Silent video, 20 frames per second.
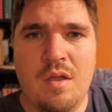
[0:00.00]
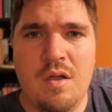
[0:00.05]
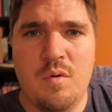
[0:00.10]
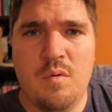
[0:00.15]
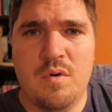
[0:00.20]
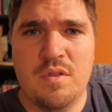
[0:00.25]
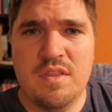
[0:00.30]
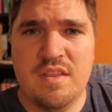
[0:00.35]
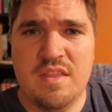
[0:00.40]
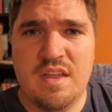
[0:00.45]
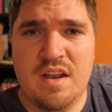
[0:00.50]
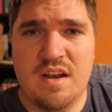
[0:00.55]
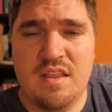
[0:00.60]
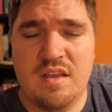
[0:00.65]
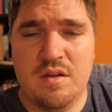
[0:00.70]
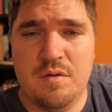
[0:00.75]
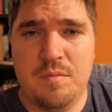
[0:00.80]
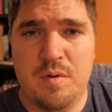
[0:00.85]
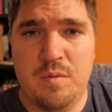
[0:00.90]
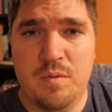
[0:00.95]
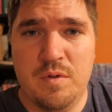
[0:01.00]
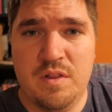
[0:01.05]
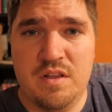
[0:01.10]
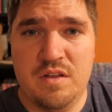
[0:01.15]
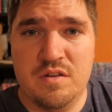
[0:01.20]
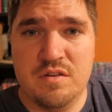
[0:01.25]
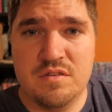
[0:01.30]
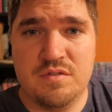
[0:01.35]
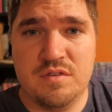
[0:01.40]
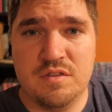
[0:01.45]
One thing that I think would be really
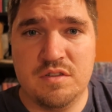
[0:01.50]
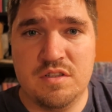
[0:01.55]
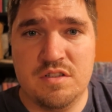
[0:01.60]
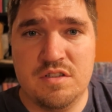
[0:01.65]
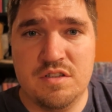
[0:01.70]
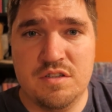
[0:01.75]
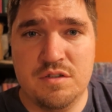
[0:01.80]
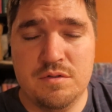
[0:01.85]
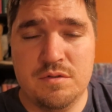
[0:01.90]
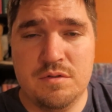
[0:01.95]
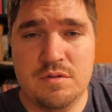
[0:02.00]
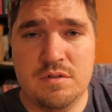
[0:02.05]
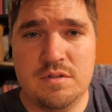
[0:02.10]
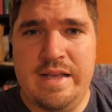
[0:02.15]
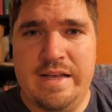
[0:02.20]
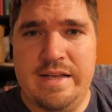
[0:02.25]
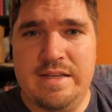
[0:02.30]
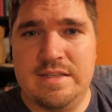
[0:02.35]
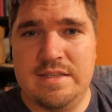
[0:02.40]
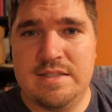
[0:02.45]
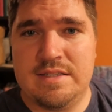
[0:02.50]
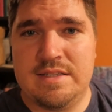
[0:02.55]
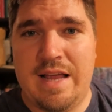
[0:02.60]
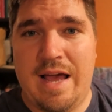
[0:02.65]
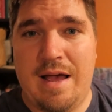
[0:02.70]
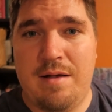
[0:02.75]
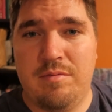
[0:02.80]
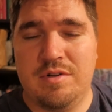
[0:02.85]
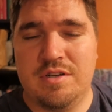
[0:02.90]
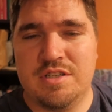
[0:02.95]
useful to do is
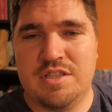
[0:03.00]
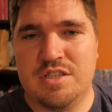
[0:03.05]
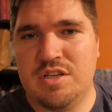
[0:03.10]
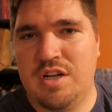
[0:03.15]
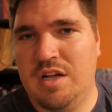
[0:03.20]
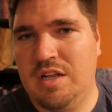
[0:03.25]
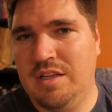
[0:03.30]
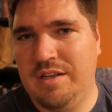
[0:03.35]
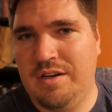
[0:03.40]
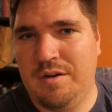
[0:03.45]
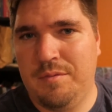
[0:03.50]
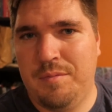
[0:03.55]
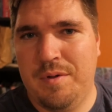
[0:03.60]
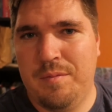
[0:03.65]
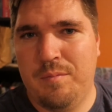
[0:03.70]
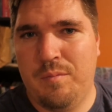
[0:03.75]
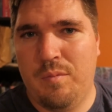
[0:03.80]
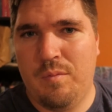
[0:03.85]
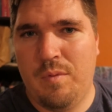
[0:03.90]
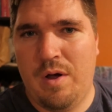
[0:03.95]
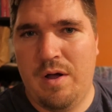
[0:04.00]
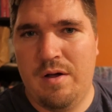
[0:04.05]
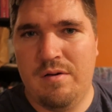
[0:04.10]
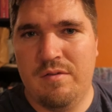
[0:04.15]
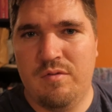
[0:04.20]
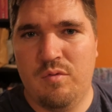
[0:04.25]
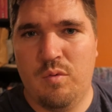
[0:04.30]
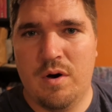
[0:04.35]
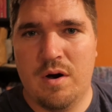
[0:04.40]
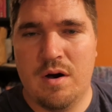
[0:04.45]
establish a little bit
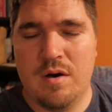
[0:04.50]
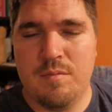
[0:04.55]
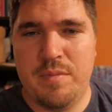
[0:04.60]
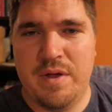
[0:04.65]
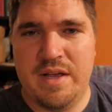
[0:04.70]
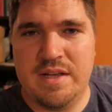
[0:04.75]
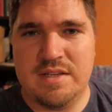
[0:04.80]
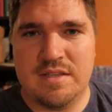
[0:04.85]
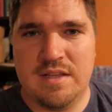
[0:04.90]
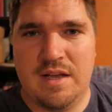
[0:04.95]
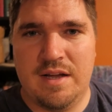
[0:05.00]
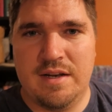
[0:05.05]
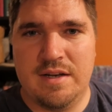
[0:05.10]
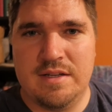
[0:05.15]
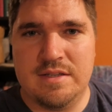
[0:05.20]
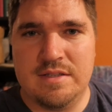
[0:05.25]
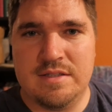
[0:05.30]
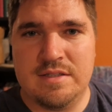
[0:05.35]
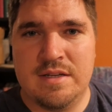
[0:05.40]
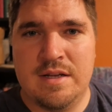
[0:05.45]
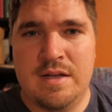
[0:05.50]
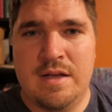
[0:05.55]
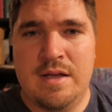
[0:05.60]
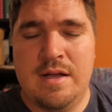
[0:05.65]
of where our baseline is.